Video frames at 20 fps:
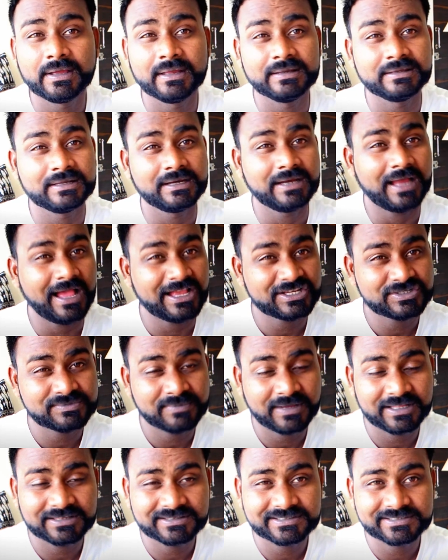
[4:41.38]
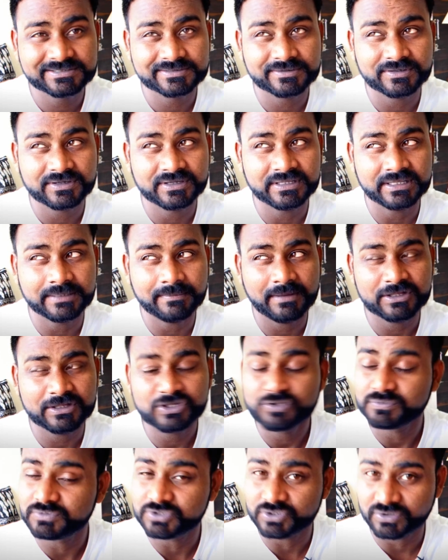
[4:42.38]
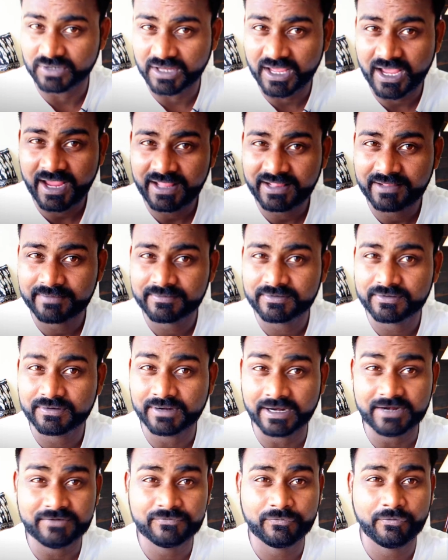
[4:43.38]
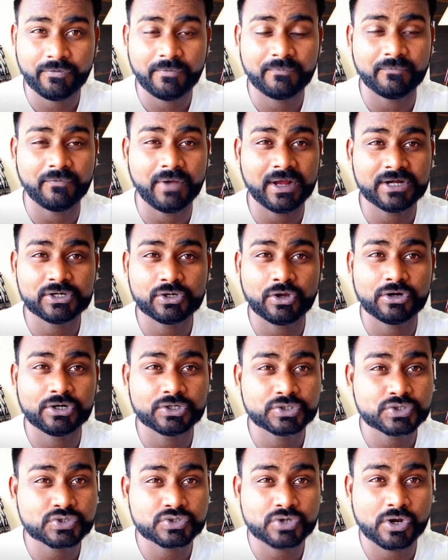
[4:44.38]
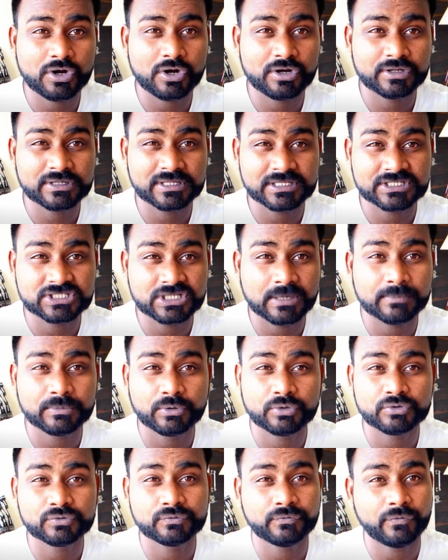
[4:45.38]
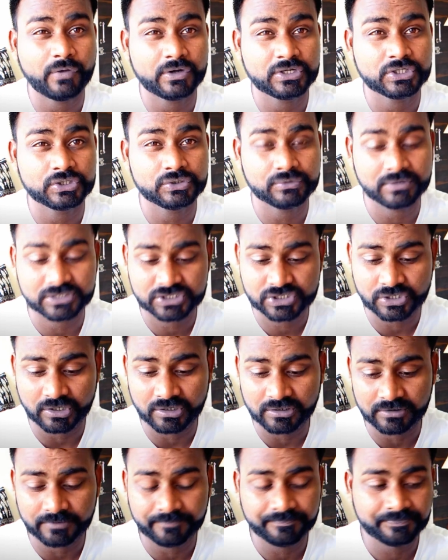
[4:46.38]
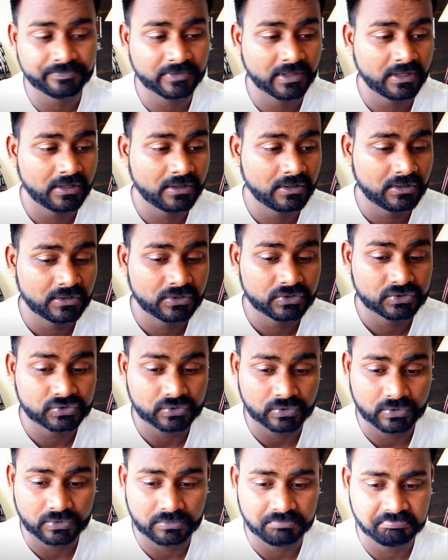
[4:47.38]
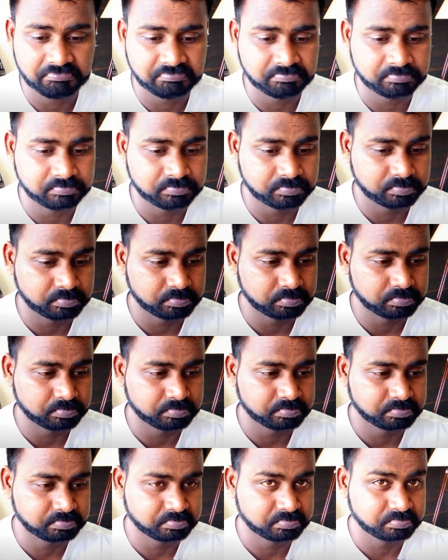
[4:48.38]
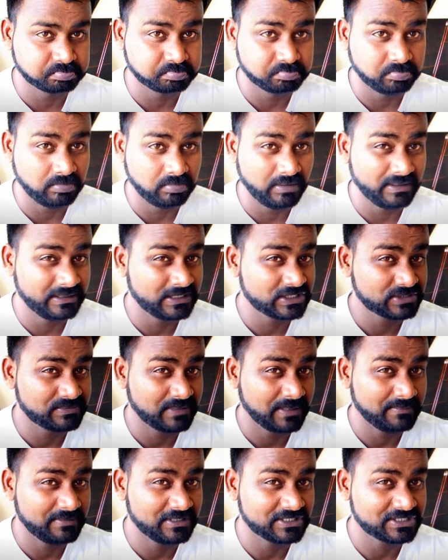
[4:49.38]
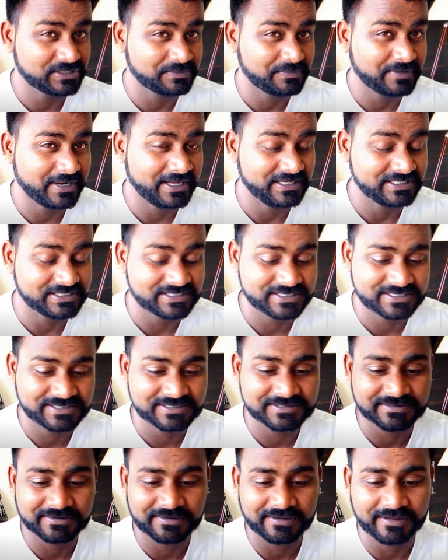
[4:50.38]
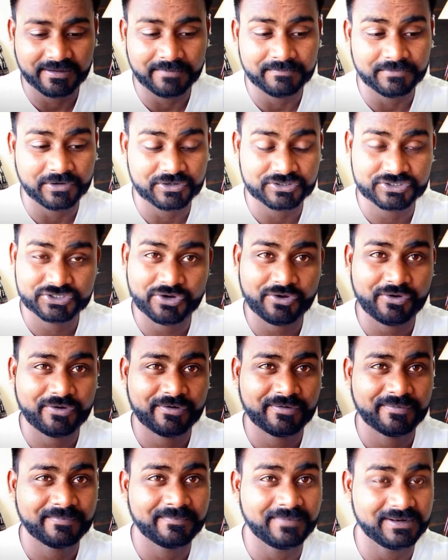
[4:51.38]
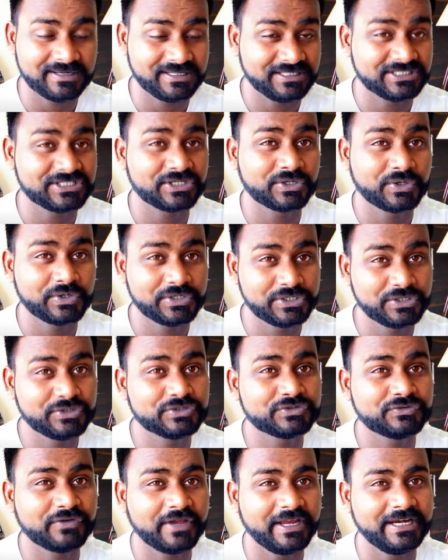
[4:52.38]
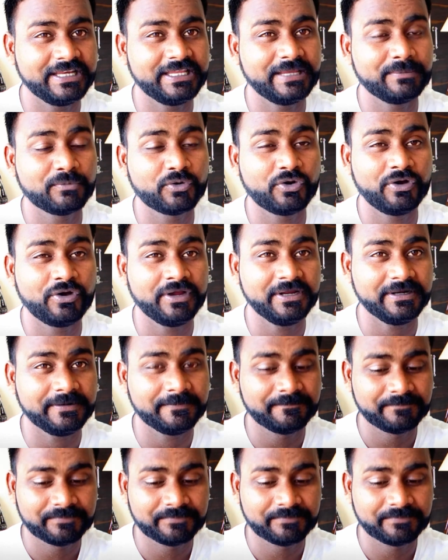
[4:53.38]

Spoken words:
in the last month, in the month of July, right from $1, $2, they jumped onto 40 US dollar. So this may be a surprise, I'm not sure, but it's a good news for NEM coin.